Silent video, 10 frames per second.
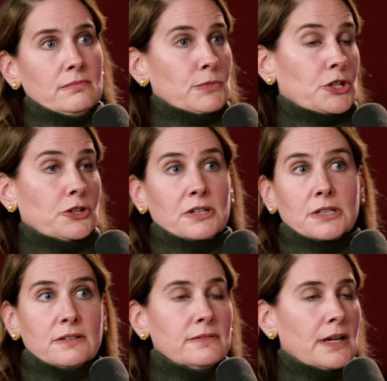
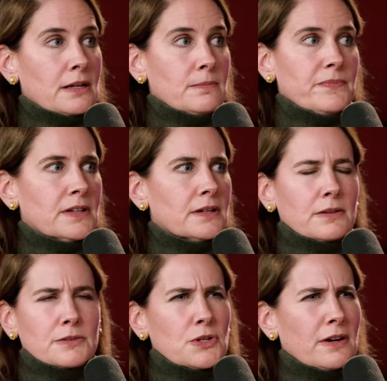mercurial and they, you
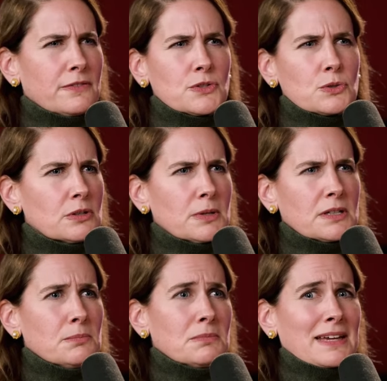know there's an awful story
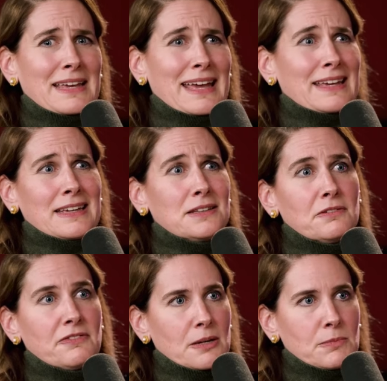about him like hanging
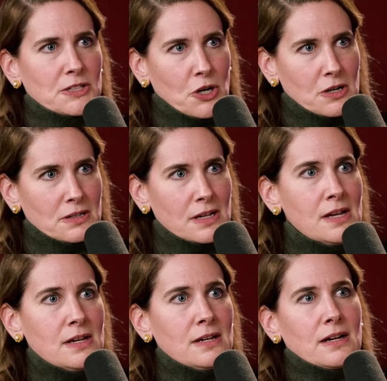the family dog
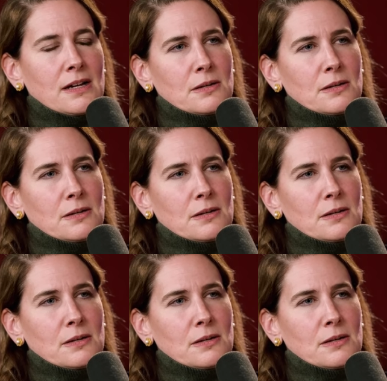mm-hmm.